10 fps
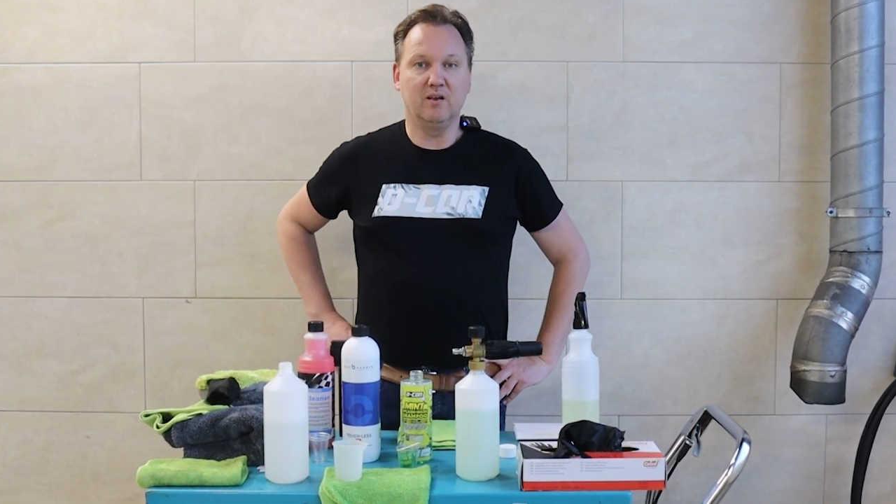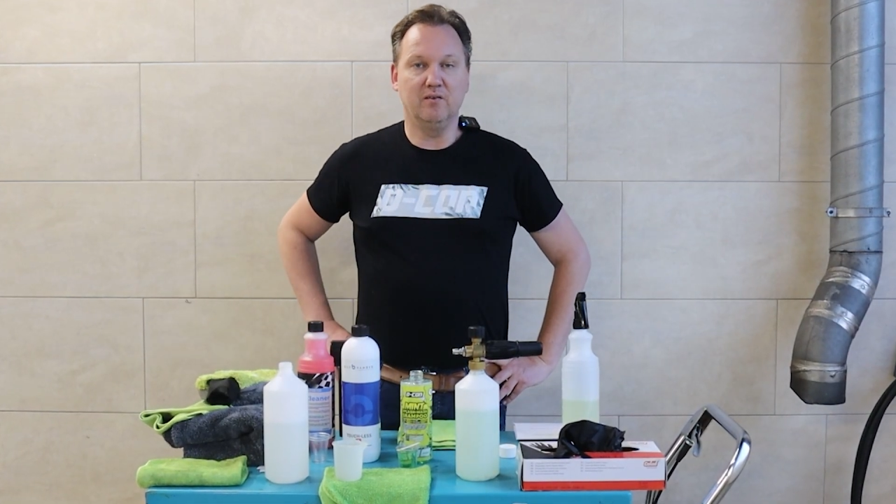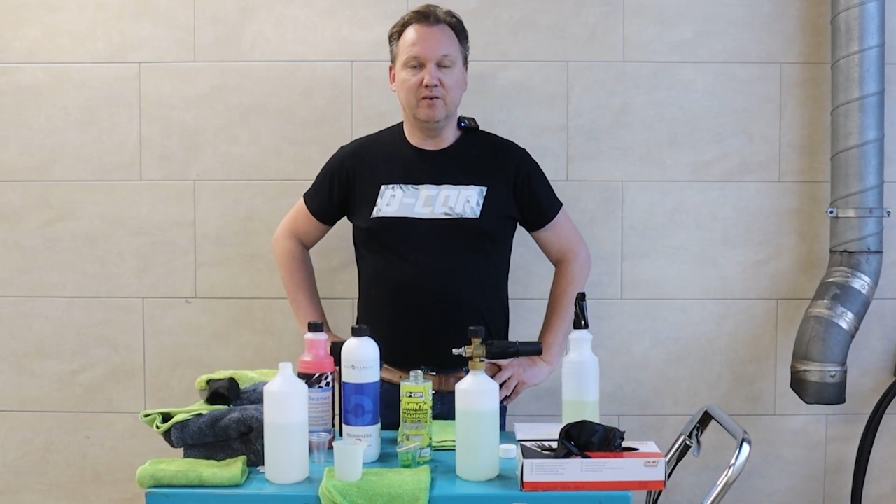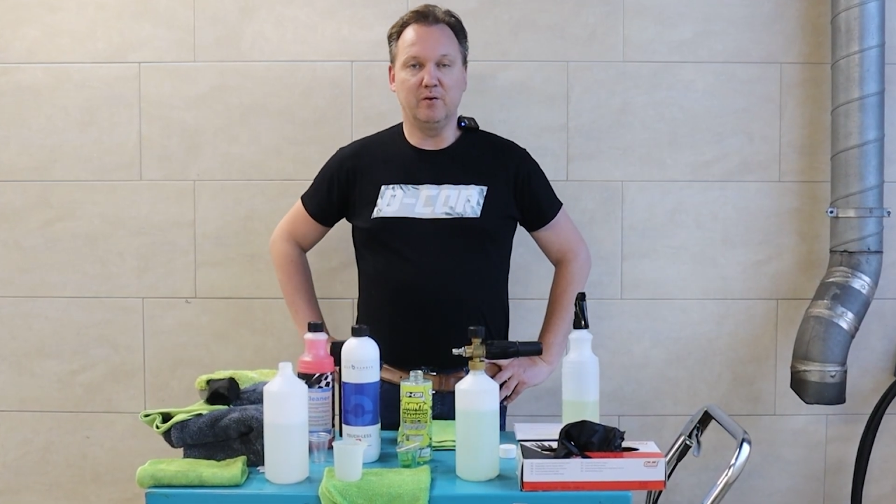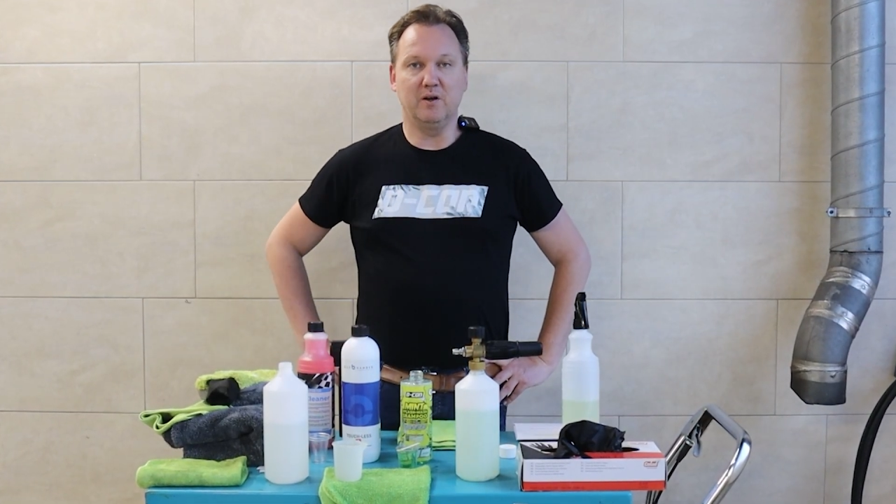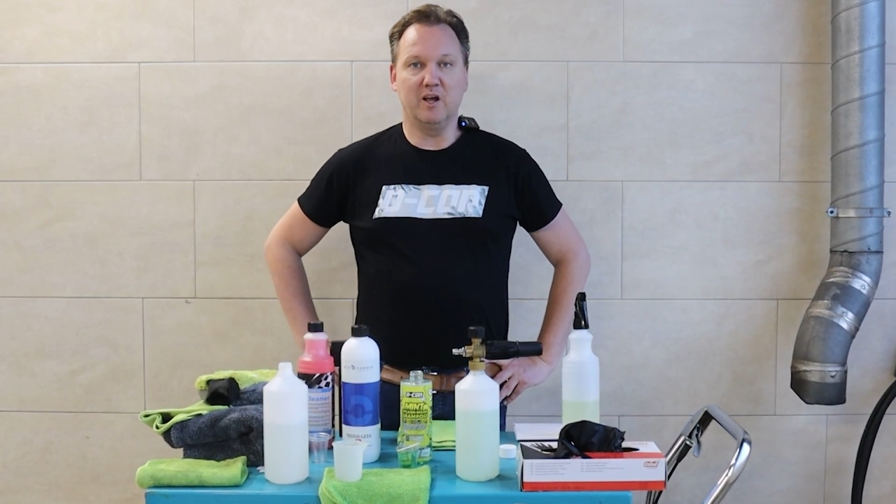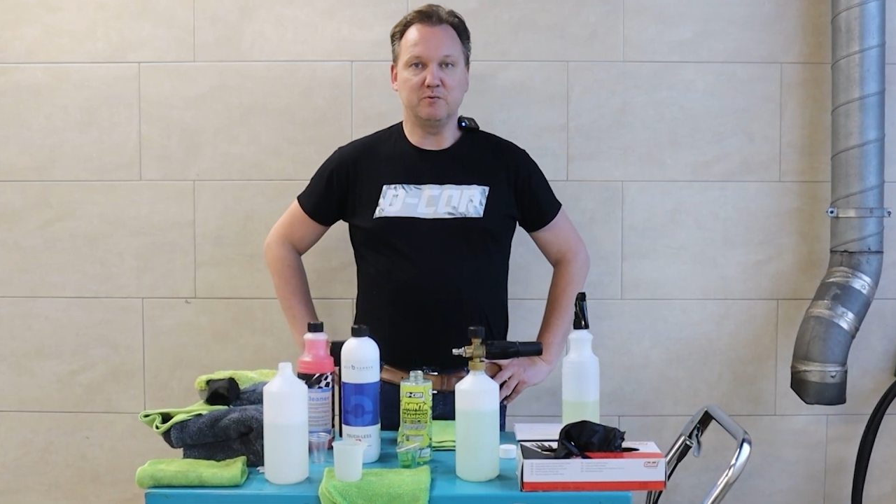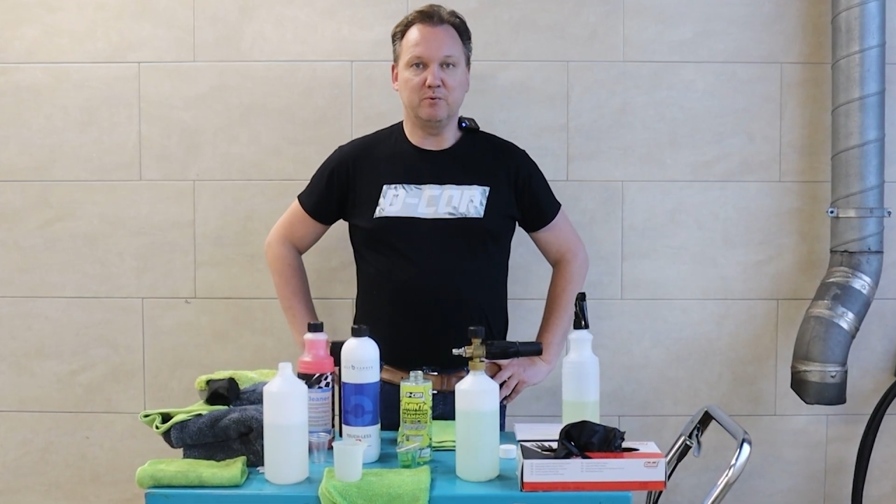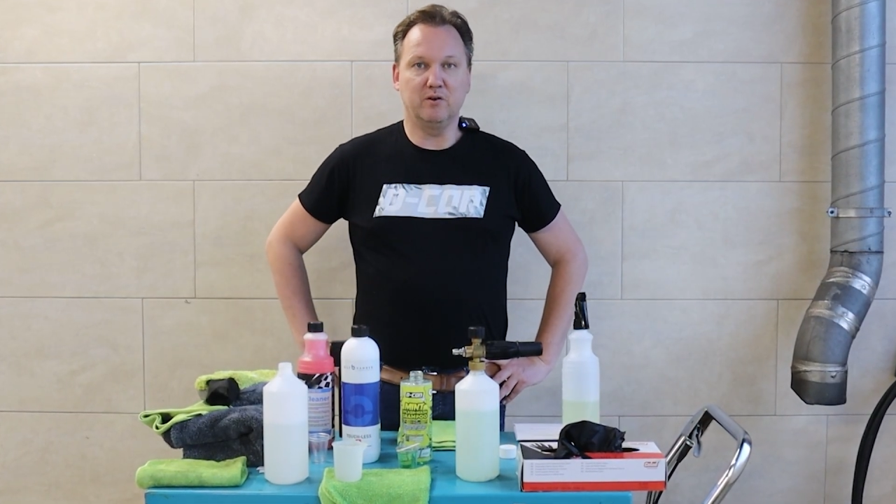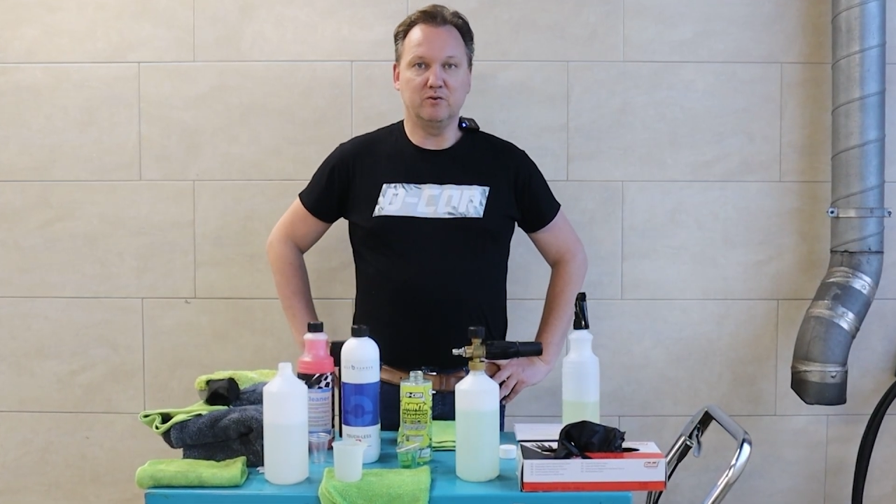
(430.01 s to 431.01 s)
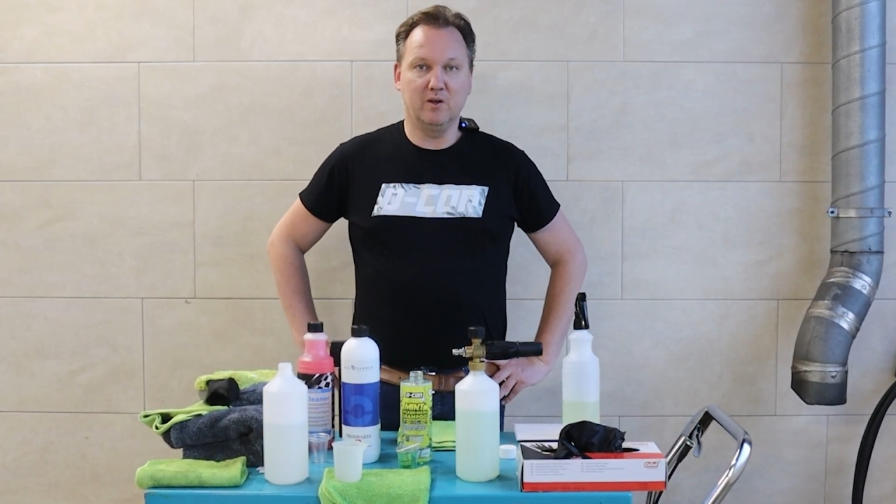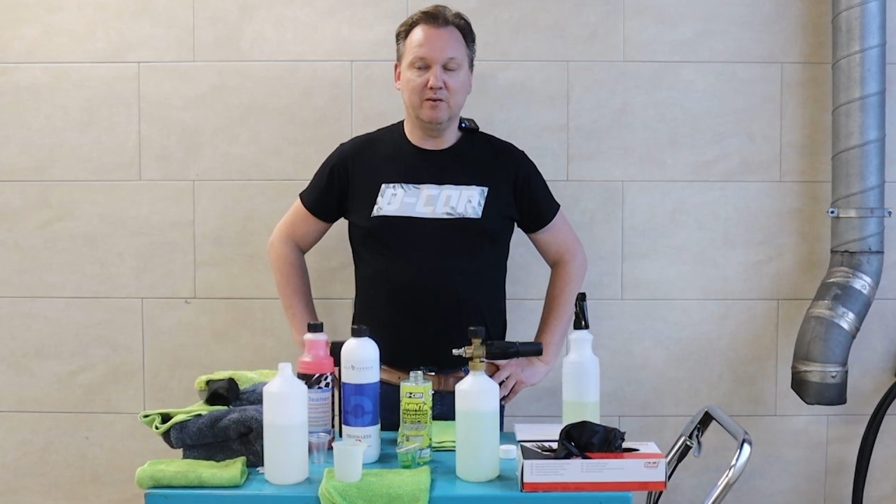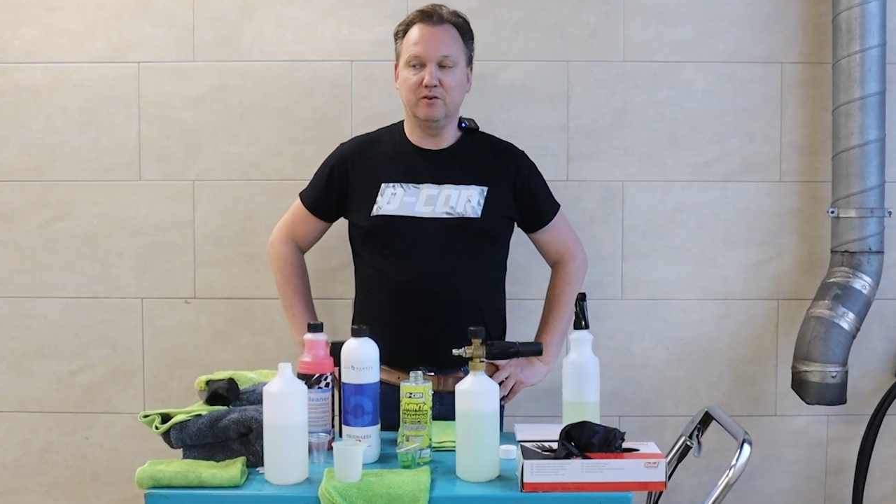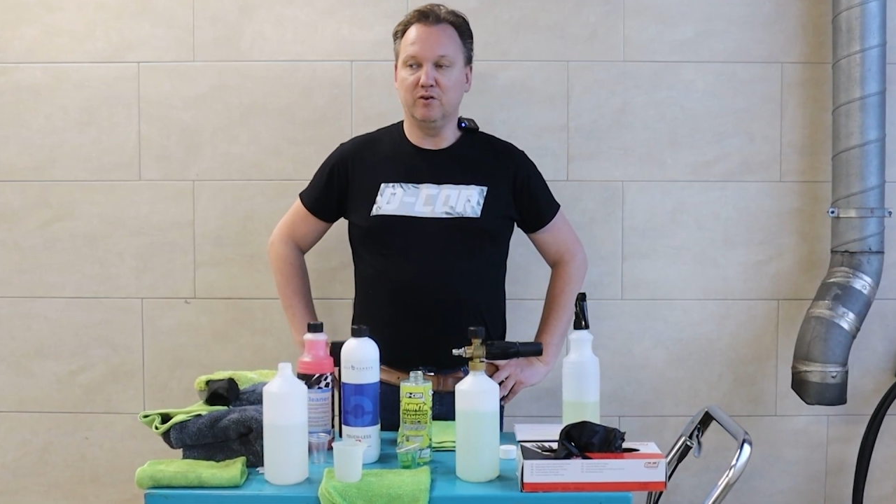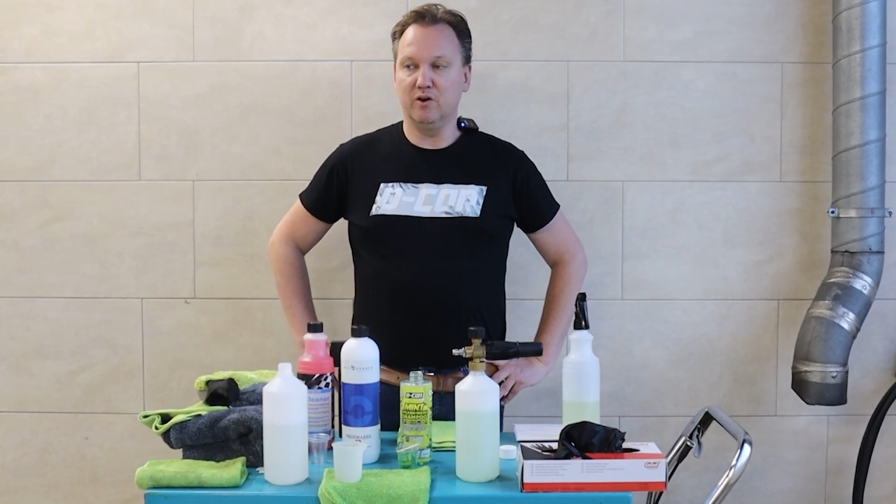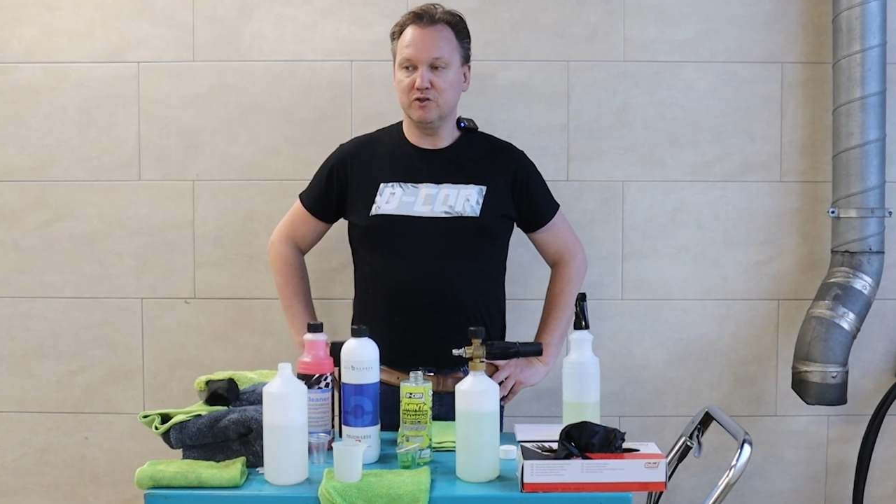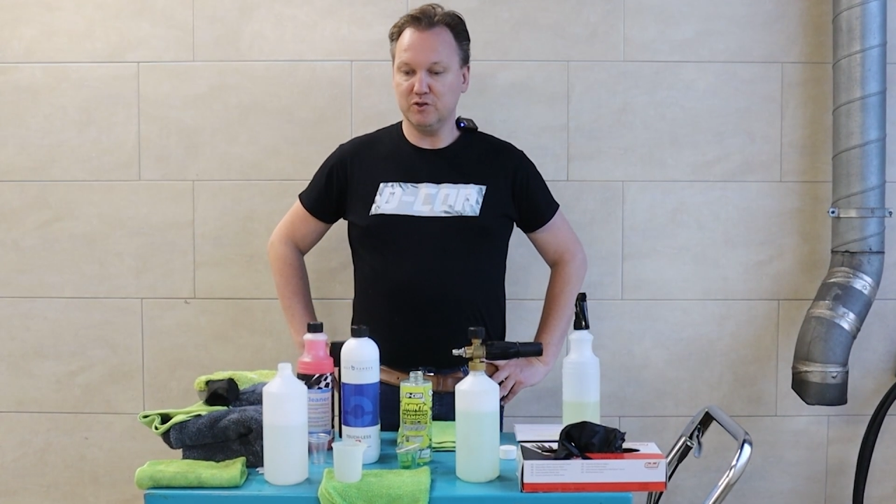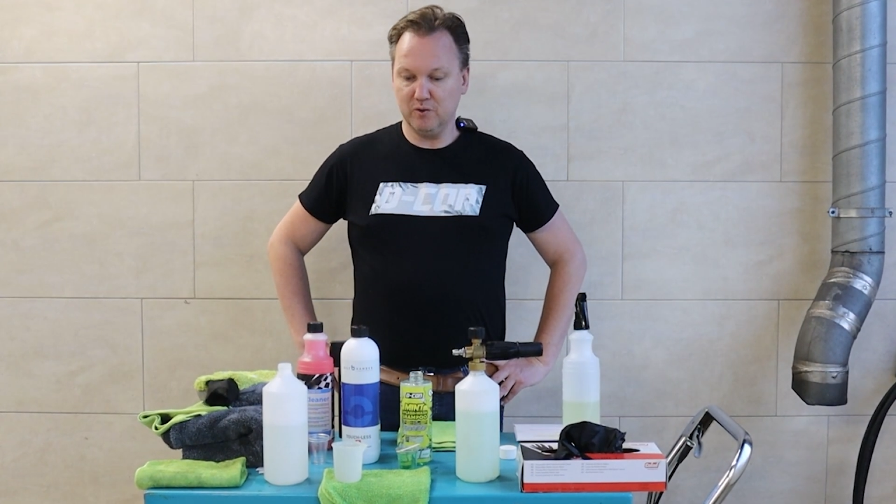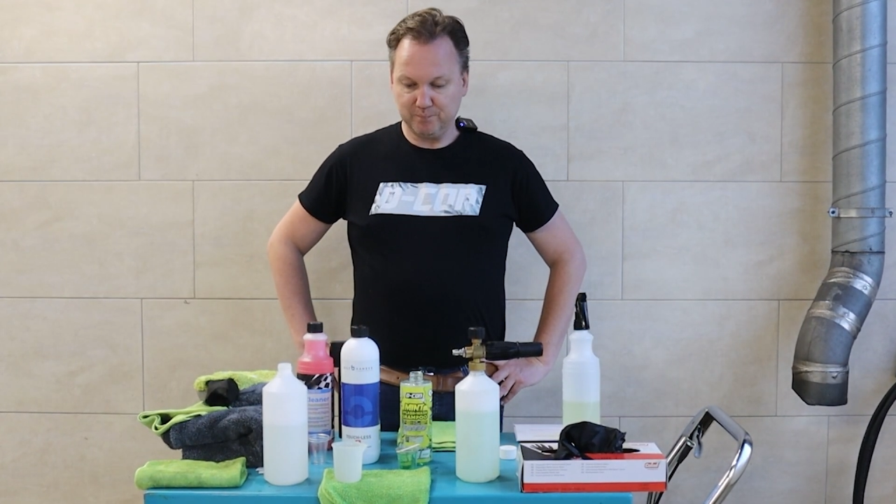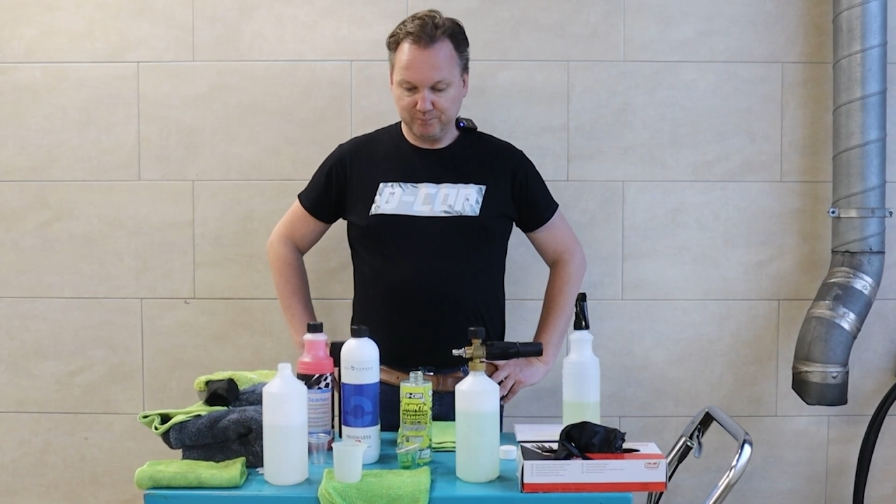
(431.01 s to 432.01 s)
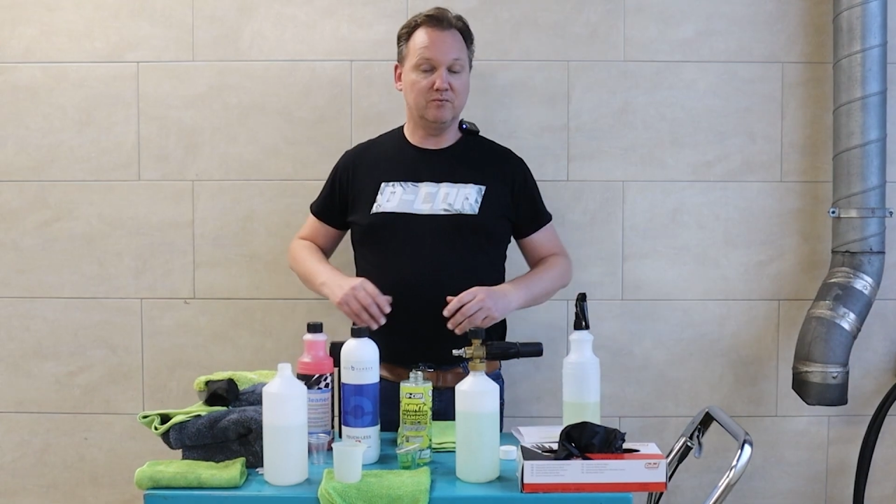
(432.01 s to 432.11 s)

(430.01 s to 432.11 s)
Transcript: very nice product to have in your arsenal.